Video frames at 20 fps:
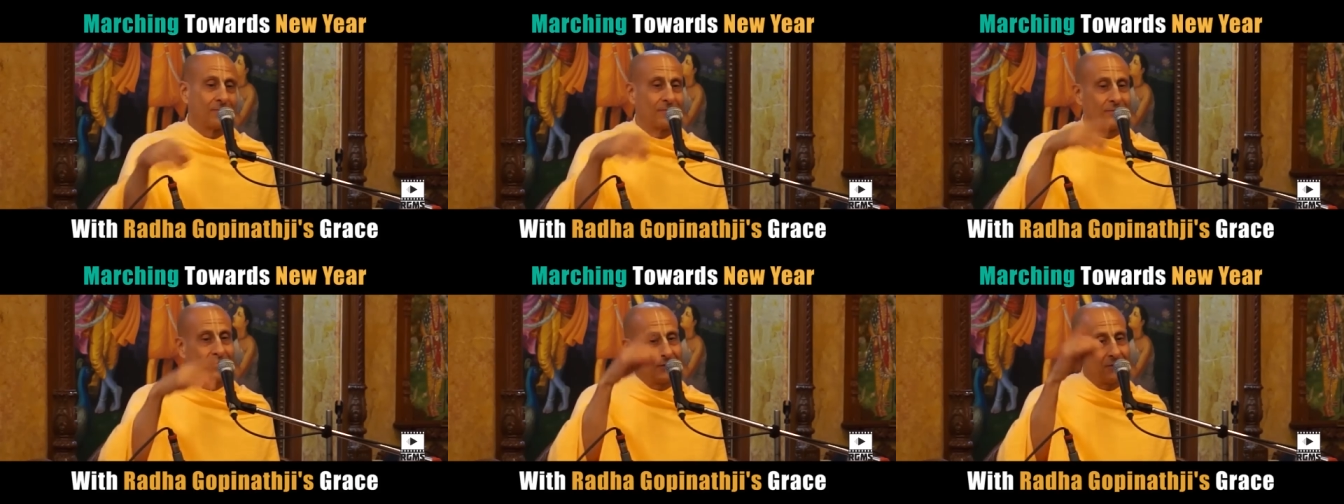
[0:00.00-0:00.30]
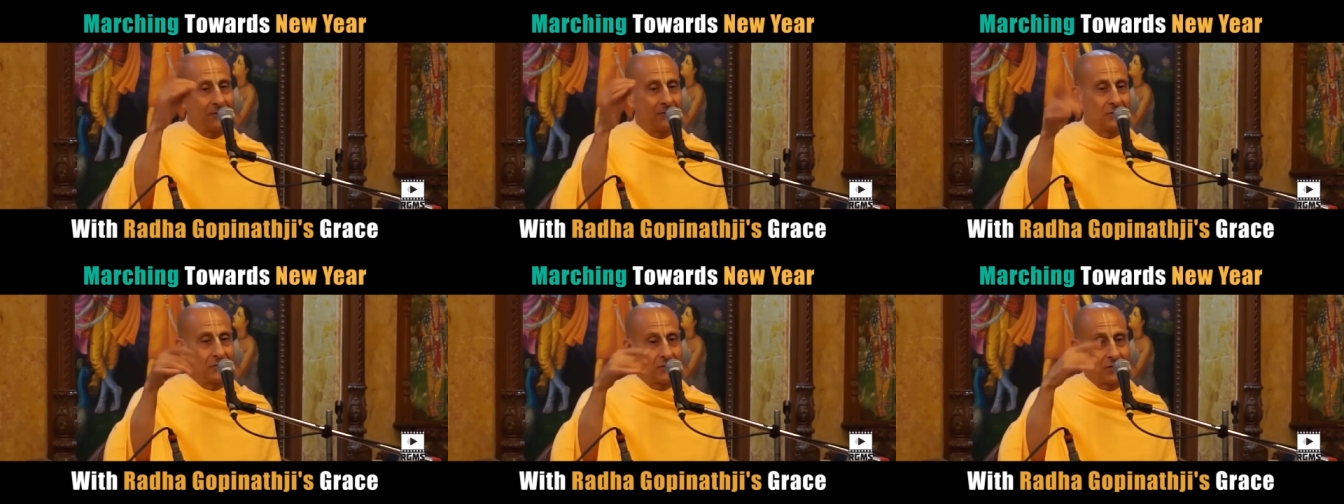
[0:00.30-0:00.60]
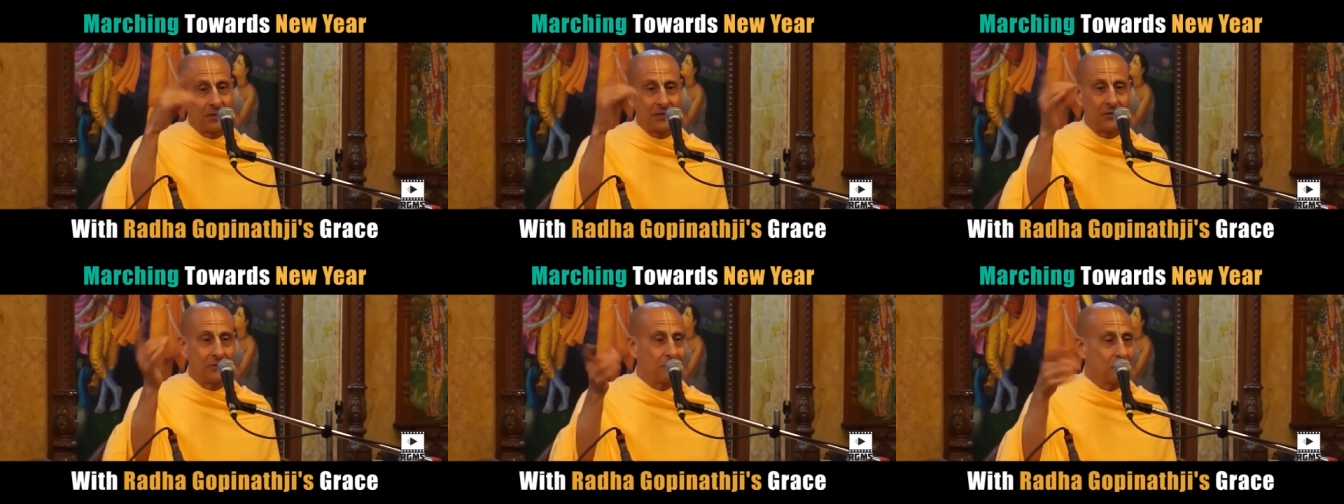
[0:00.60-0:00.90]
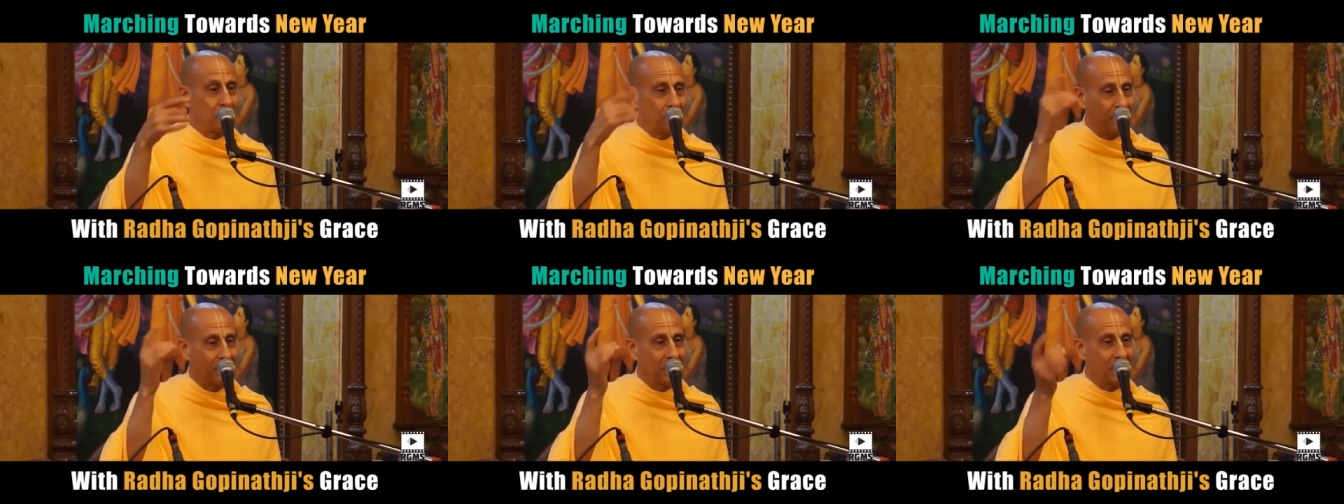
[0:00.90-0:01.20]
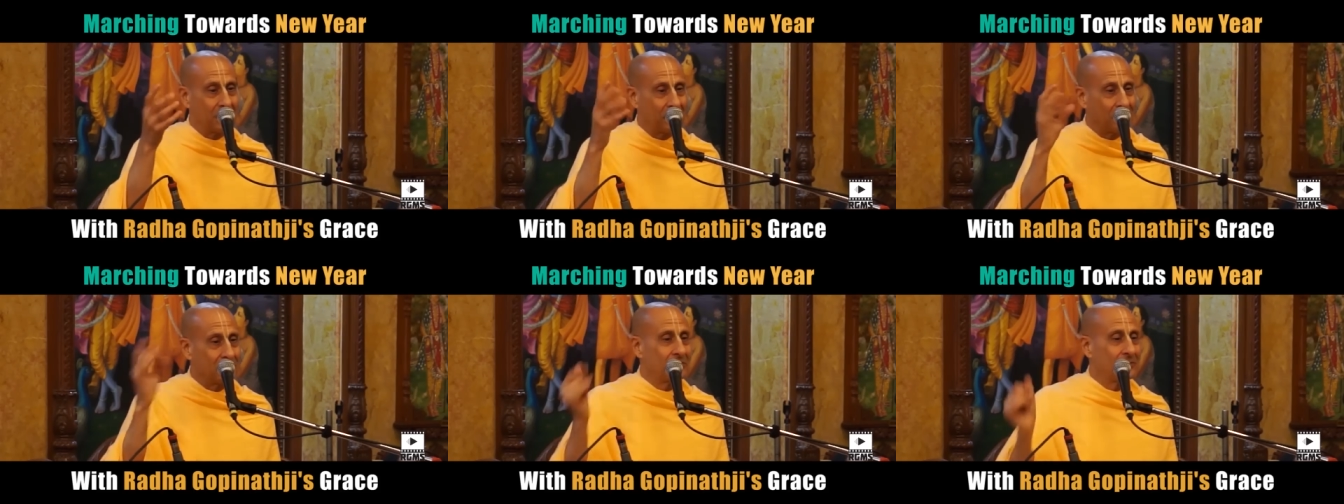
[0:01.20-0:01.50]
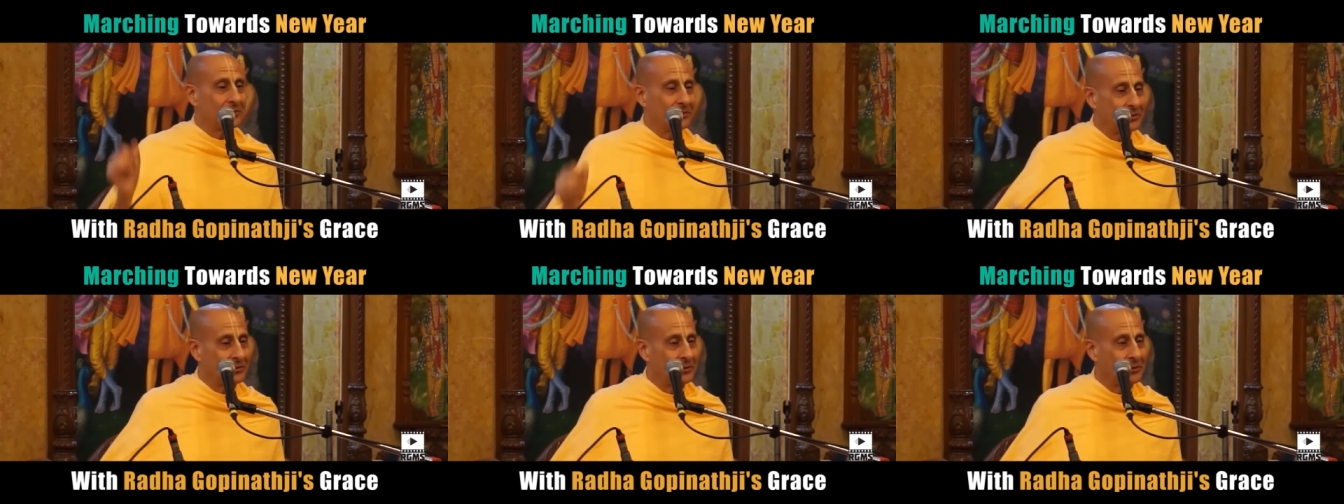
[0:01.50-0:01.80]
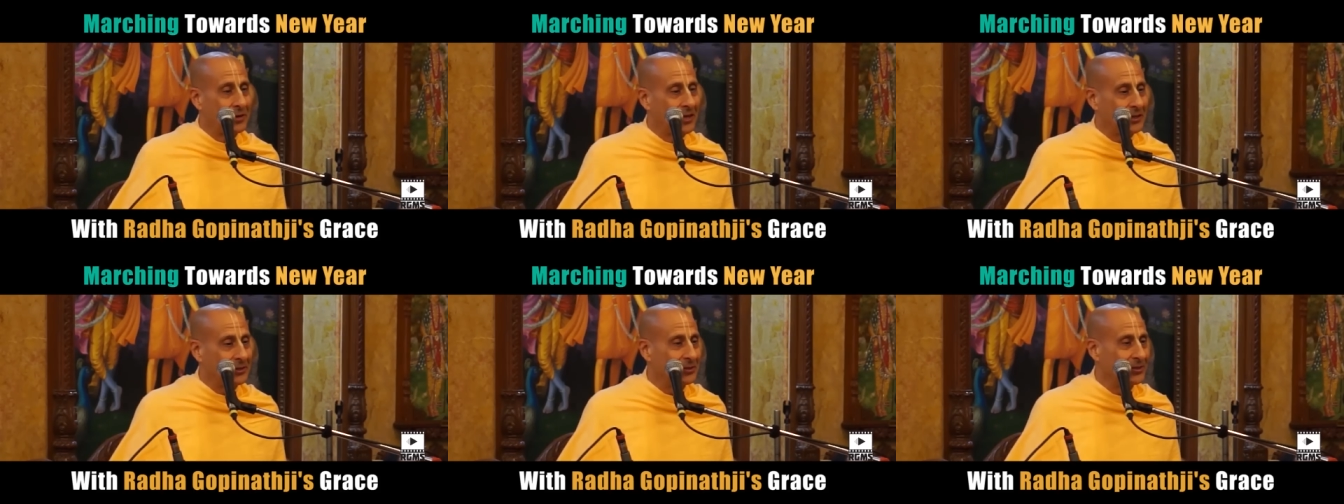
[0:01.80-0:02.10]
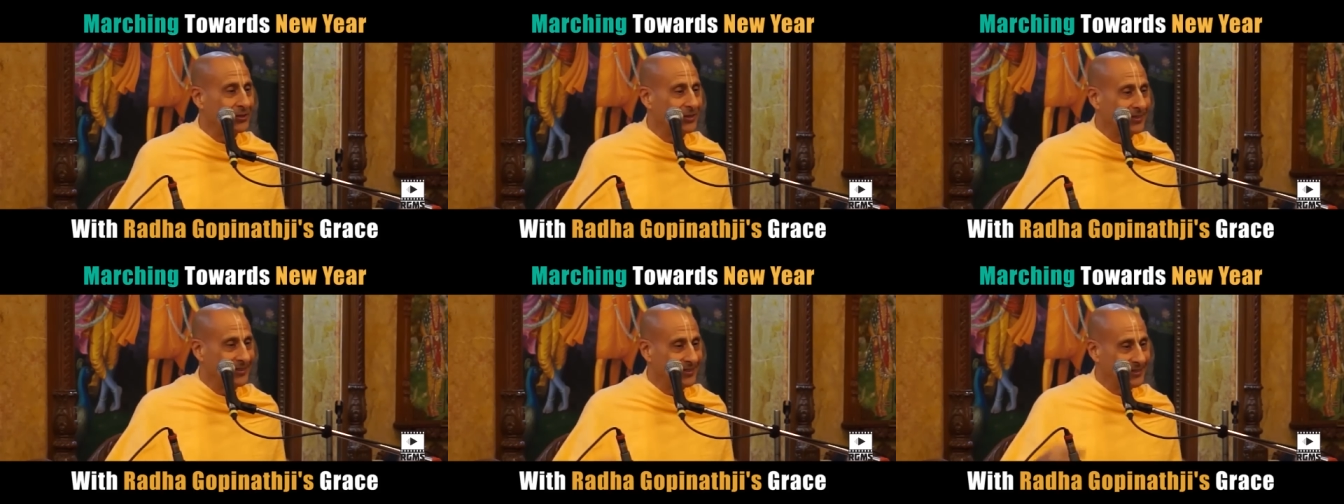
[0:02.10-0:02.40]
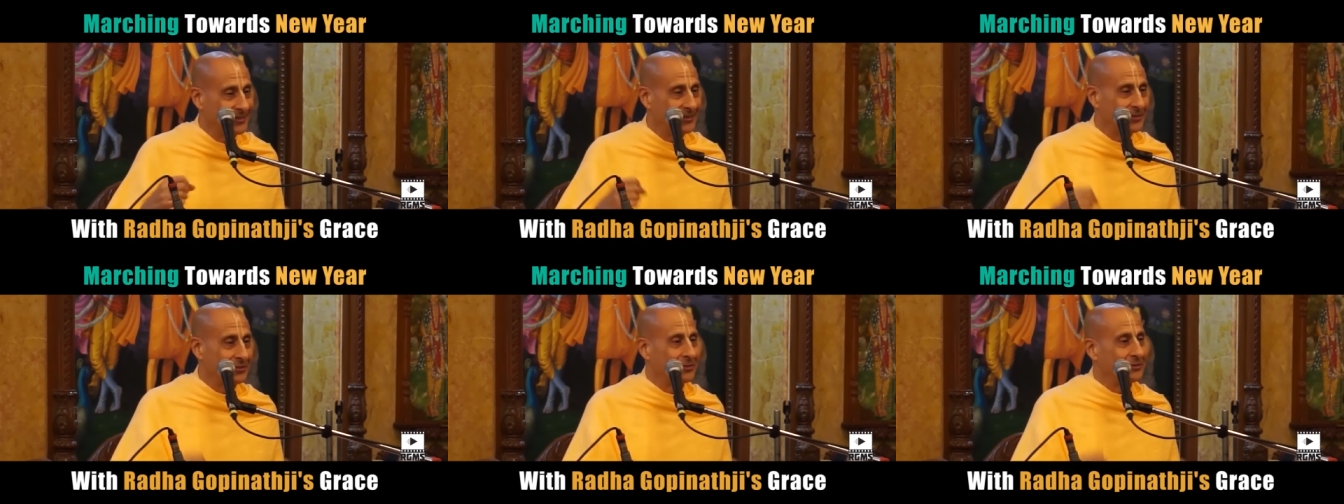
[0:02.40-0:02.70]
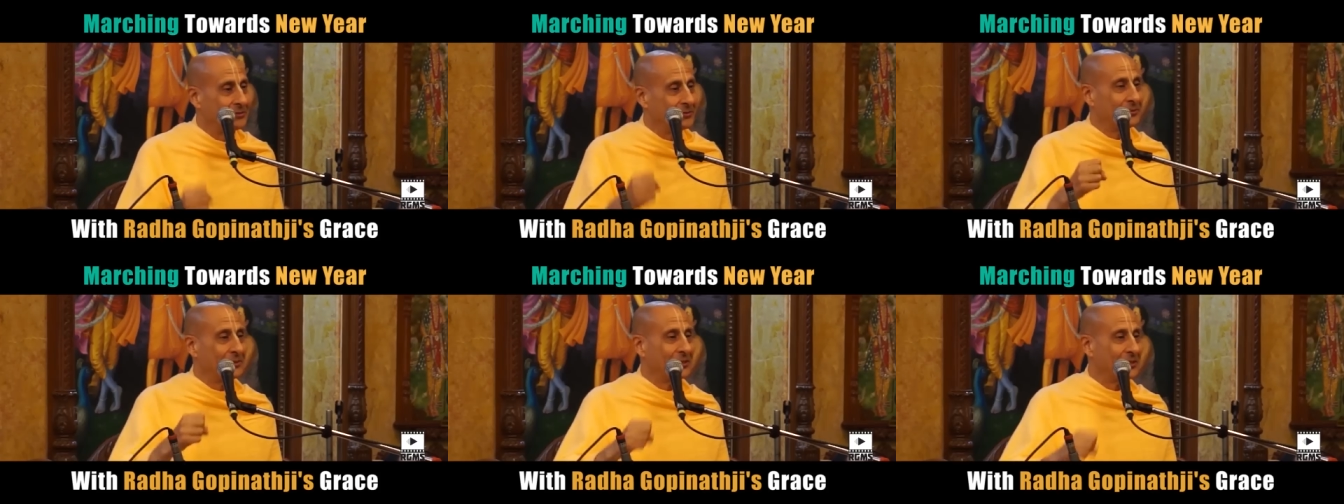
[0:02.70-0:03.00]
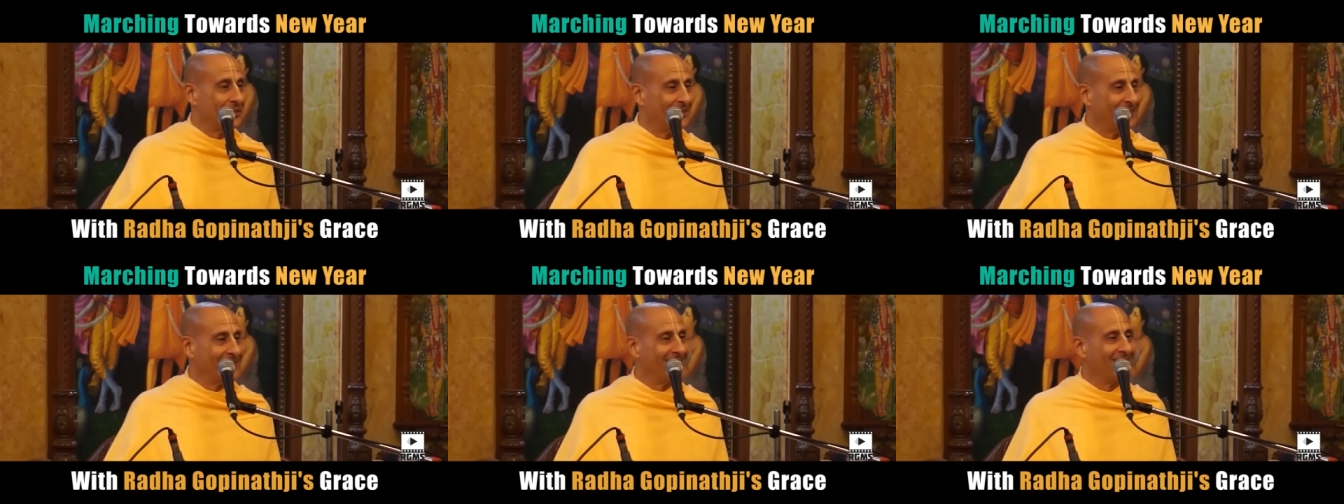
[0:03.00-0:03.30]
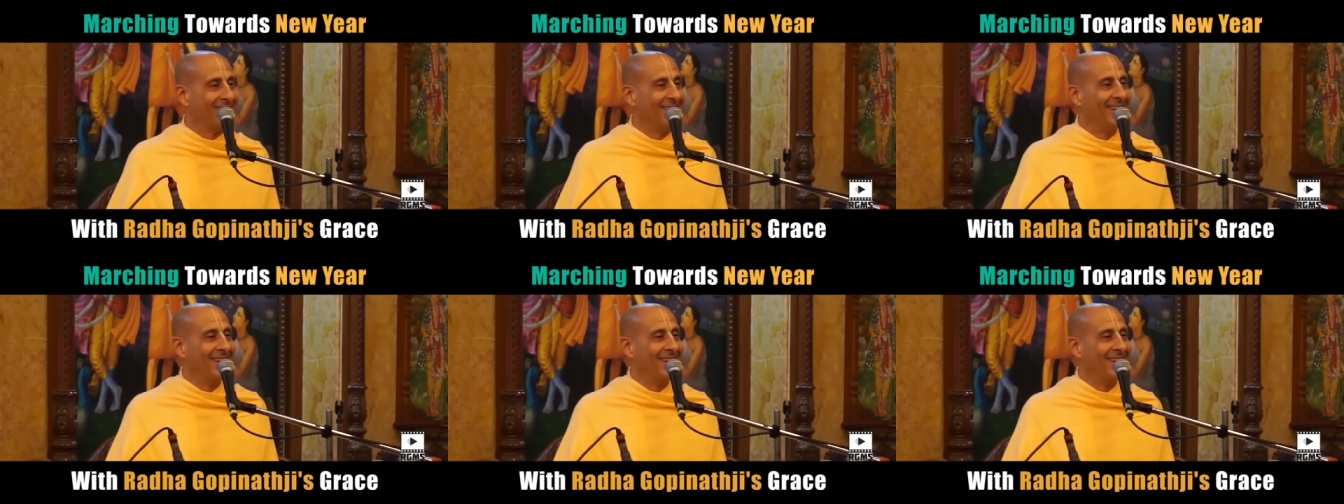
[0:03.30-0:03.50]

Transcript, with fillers: you know, the sun is moving in a certain direction and it's a new year.